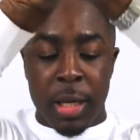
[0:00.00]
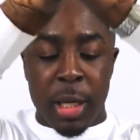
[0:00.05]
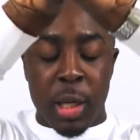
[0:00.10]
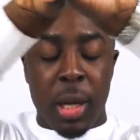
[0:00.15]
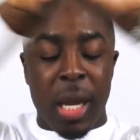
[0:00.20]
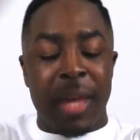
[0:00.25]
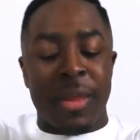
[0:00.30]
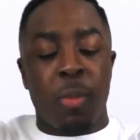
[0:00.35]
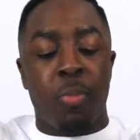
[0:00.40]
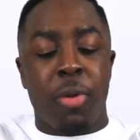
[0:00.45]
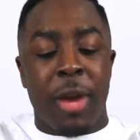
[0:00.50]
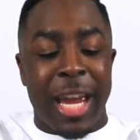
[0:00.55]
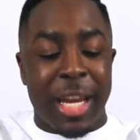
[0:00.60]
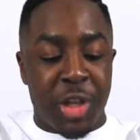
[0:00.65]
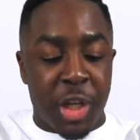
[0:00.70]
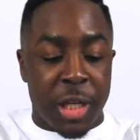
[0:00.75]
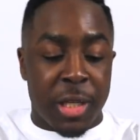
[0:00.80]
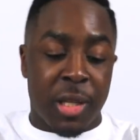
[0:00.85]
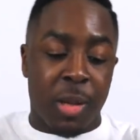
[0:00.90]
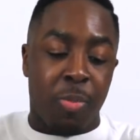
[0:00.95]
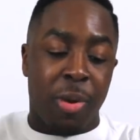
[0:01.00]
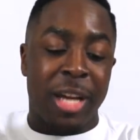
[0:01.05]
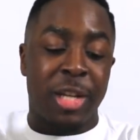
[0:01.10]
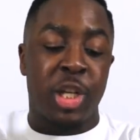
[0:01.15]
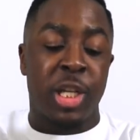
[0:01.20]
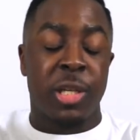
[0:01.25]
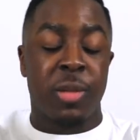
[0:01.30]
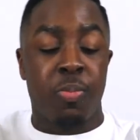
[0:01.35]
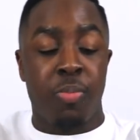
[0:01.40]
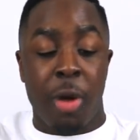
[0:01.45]
you have the branches. The
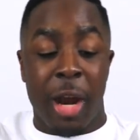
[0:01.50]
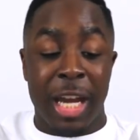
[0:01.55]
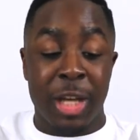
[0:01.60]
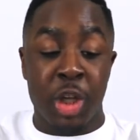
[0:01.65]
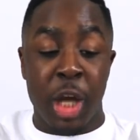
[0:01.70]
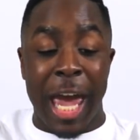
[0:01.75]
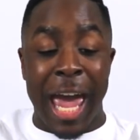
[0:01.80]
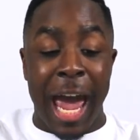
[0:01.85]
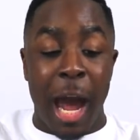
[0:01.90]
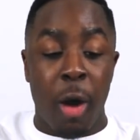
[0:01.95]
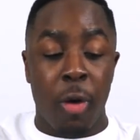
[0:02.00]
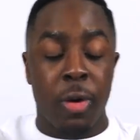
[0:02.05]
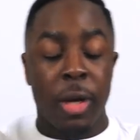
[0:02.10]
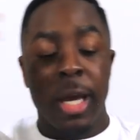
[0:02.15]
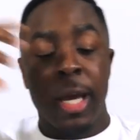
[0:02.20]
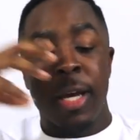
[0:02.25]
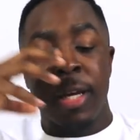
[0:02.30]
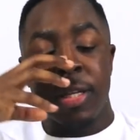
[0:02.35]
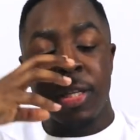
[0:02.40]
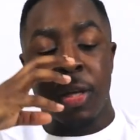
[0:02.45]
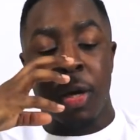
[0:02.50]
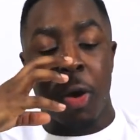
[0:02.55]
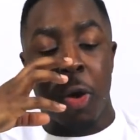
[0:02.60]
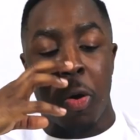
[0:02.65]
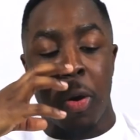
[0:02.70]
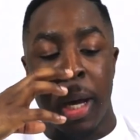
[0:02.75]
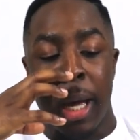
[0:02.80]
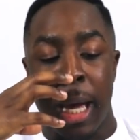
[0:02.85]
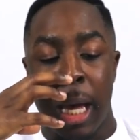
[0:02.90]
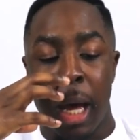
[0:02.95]
branches branch out.
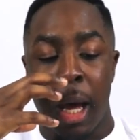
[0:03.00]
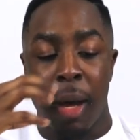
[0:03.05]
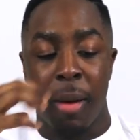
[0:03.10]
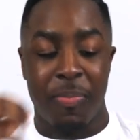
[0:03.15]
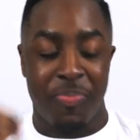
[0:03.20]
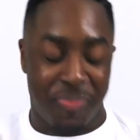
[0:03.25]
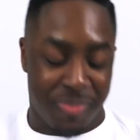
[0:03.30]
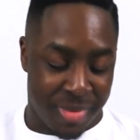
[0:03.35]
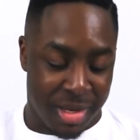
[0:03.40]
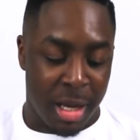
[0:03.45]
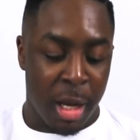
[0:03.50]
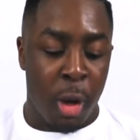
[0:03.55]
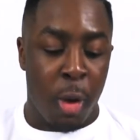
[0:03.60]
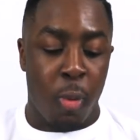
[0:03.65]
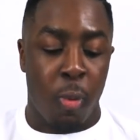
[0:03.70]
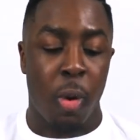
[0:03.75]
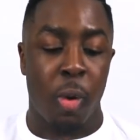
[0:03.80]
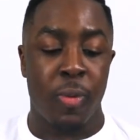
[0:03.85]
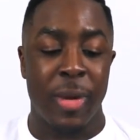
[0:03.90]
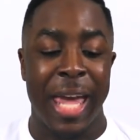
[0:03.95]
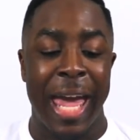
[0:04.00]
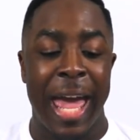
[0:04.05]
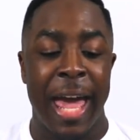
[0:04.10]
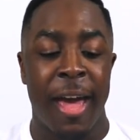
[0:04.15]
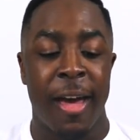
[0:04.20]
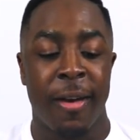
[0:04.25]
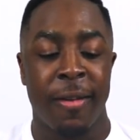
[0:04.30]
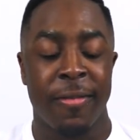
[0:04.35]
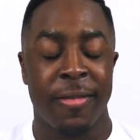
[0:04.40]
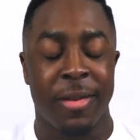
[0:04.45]
So um, what we
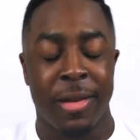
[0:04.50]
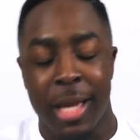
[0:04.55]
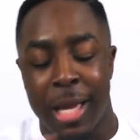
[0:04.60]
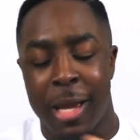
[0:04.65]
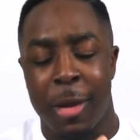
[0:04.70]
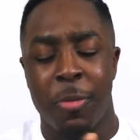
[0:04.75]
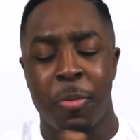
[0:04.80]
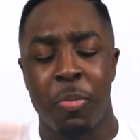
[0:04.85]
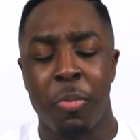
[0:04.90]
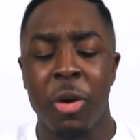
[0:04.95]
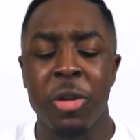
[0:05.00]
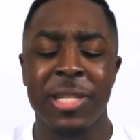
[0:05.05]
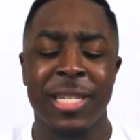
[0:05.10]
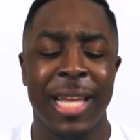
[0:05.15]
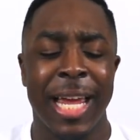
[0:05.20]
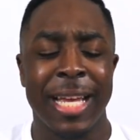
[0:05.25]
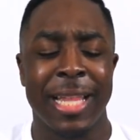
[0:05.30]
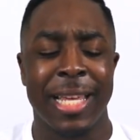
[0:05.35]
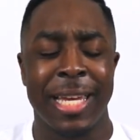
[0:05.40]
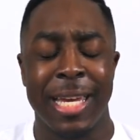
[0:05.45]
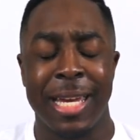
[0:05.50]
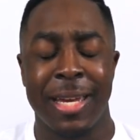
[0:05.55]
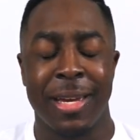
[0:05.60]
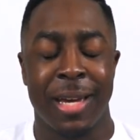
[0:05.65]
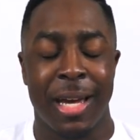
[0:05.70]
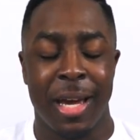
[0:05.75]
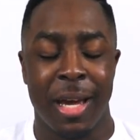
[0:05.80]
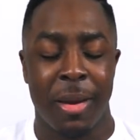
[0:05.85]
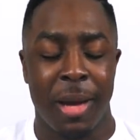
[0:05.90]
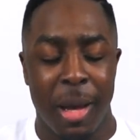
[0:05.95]
have most
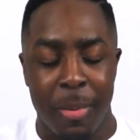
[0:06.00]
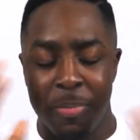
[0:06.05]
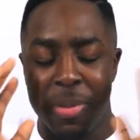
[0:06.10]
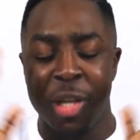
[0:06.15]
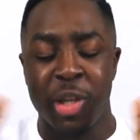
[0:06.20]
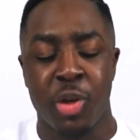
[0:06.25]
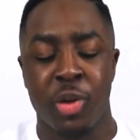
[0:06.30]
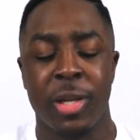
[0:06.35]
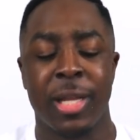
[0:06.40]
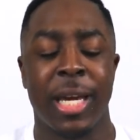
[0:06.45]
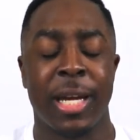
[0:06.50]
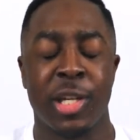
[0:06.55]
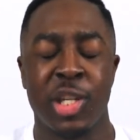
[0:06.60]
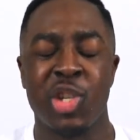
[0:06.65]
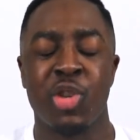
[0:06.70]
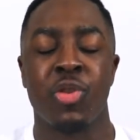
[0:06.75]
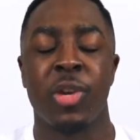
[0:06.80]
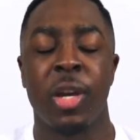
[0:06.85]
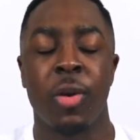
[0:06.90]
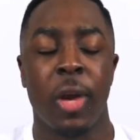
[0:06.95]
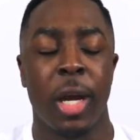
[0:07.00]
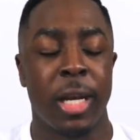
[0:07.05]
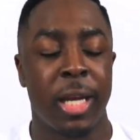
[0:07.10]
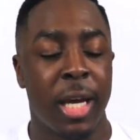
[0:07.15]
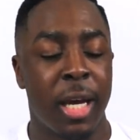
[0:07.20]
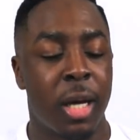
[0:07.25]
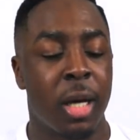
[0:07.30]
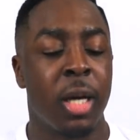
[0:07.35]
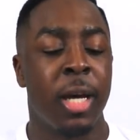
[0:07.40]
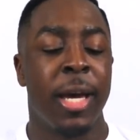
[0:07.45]
likely uh, I'm picturing like a tree right
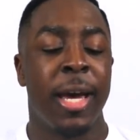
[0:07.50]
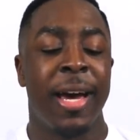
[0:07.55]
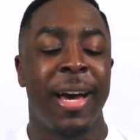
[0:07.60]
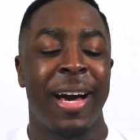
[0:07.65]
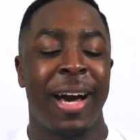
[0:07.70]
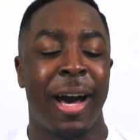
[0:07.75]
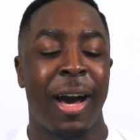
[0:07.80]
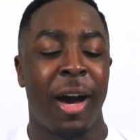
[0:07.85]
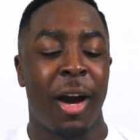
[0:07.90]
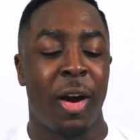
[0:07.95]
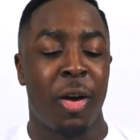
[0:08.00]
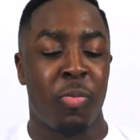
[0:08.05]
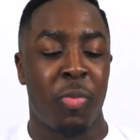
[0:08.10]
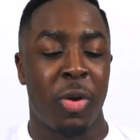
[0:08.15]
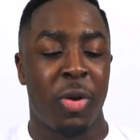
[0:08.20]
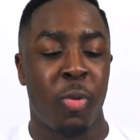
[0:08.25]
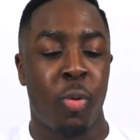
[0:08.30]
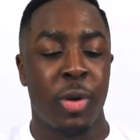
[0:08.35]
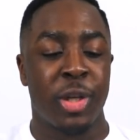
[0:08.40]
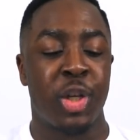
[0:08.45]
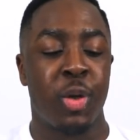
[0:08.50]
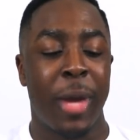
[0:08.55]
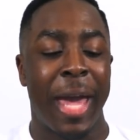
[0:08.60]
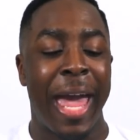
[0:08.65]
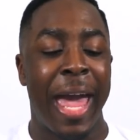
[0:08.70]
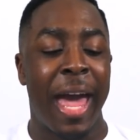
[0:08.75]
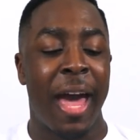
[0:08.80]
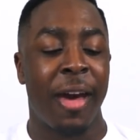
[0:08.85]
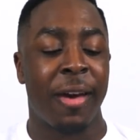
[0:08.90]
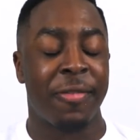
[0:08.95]
now. Um, what you
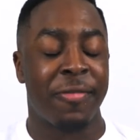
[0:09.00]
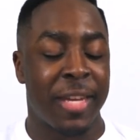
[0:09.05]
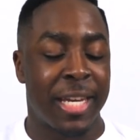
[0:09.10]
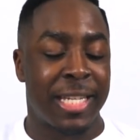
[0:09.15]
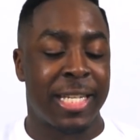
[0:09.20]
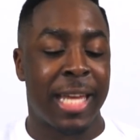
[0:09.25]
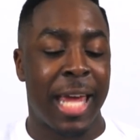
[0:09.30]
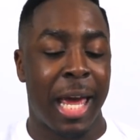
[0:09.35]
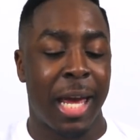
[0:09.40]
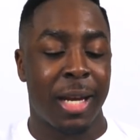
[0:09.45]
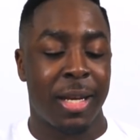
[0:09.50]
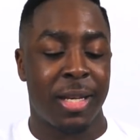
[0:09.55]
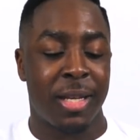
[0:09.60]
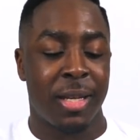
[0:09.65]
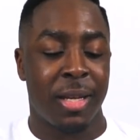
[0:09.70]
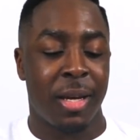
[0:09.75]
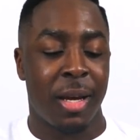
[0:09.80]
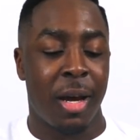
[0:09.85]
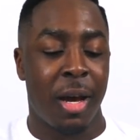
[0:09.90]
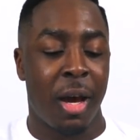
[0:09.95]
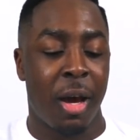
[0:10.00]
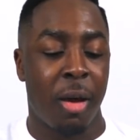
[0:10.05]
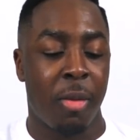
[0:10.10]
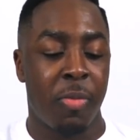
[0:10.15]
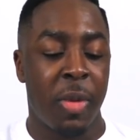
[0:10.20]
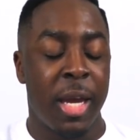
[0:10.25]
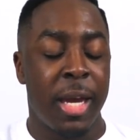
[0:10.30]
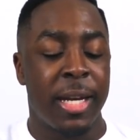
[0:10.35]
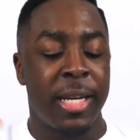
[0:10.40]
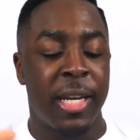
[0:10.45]
have is that
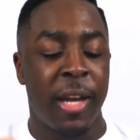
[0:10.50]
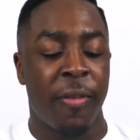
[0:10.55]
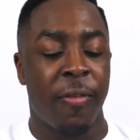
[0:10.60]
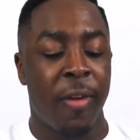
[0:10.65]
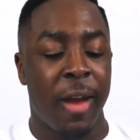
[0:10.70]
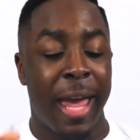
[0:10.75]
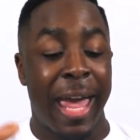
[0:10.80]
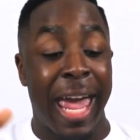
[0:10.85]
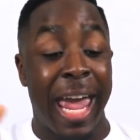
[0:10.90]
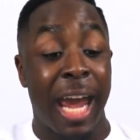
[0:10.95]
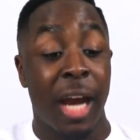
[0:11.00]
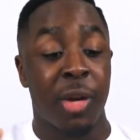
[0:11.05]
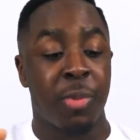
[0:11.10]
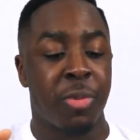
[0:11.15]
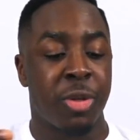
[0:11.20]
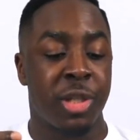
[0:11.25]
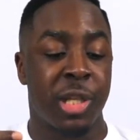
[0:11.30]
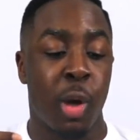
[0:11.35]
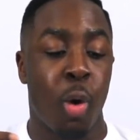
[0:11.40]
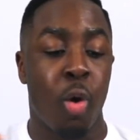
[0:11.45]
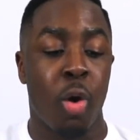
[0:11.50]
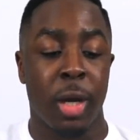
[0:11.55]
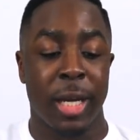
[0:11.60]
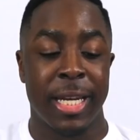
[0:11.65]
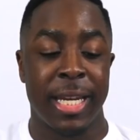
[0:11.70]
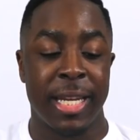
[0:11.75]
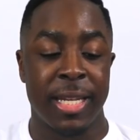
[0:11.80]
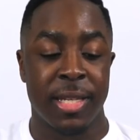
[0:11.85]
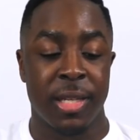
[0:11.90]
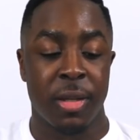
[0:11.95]
um, different animals and
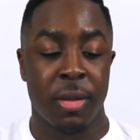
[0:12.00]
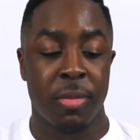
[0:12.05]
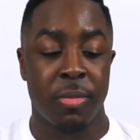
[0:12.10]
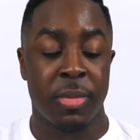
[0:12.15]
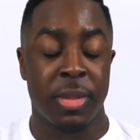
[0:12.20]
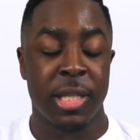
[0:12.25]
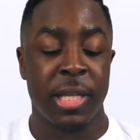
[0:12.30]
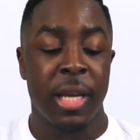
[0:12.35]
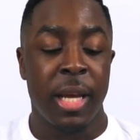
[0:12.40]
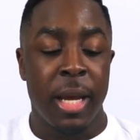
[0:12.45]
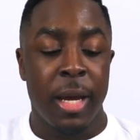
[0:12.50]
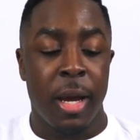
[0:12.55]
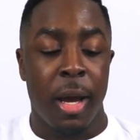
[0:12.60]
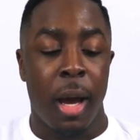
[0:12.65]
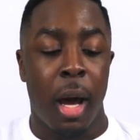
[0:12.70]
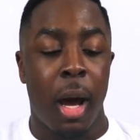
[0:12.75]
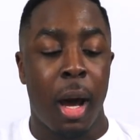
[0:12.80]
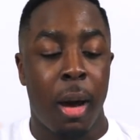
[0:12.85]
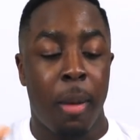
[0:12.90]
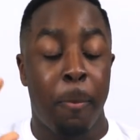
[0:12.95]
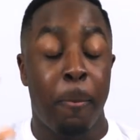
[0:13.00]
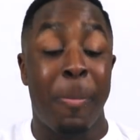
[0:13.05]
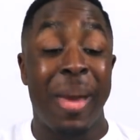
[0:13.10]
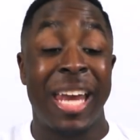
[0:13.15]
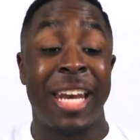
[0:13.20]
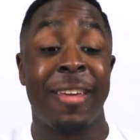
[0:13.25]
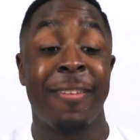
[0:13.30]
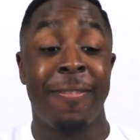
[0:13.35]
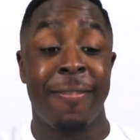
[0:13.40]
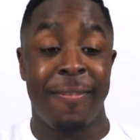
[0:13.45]
organisms um,
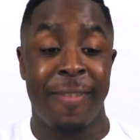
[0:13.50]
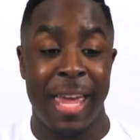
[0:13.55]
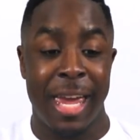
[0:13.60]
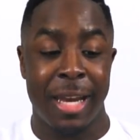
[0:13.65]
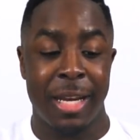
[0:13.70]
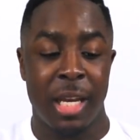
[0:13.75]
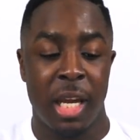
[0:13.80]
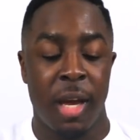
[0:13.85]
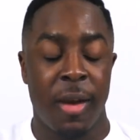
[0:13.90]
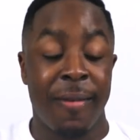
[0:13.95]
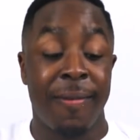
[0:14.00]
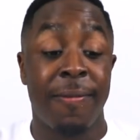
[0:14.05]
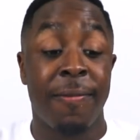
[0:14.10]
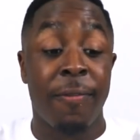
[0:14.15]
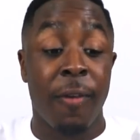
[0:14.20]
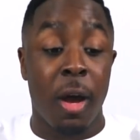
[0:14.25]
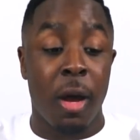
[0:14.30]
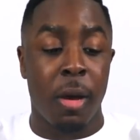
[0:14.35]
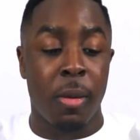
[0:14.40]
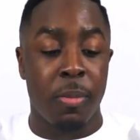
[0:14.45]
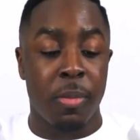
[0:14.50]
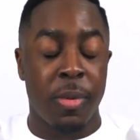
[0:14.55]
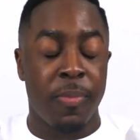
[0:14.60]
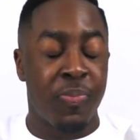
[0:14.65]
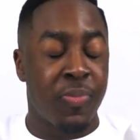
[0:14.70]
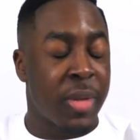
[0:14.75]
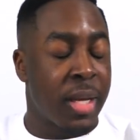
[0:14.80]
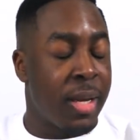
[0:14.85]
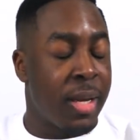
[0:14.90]
benefit from